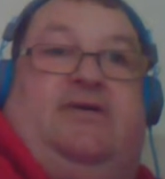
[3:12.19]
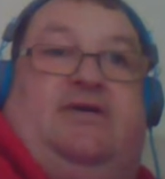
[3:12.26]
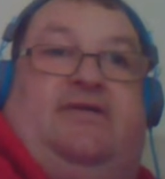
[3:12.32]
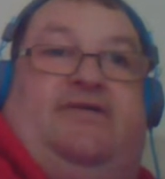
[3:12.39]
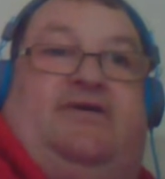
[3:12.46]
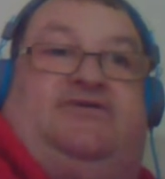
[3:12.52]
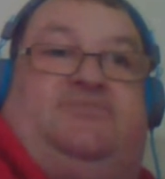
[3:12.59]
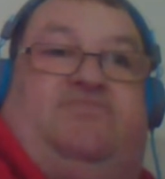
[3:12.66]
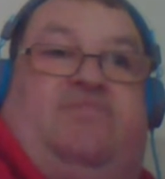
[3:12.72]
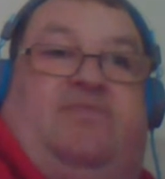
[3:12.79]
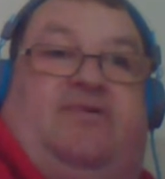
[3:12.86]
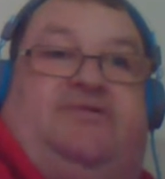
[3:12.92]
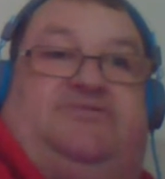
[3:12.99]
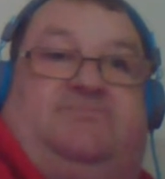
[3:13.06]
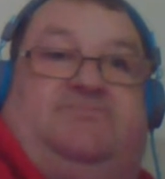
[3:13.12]
and that's
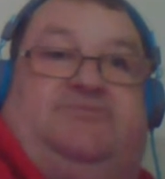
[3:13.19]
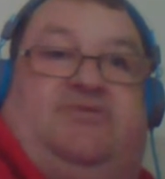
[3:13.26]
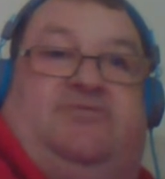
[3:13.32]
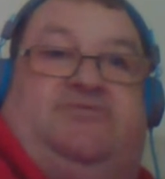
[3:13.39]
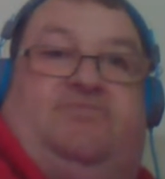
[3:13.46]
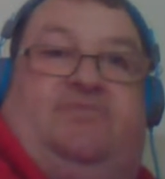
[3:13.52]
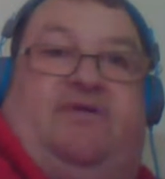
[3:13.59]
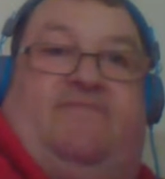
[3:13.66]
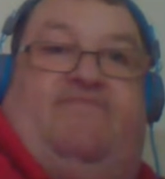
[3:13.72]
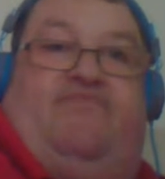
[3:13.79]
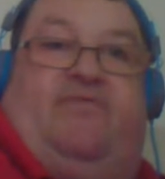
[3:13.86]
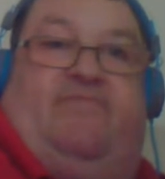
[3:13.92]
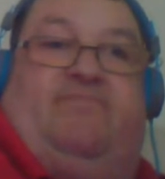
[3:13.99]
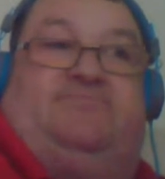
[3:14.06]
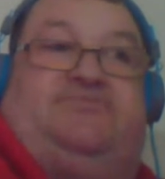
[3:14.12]
why sometimes we have
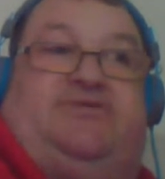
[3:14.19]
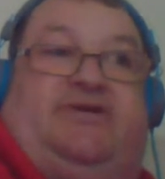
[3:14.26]
problems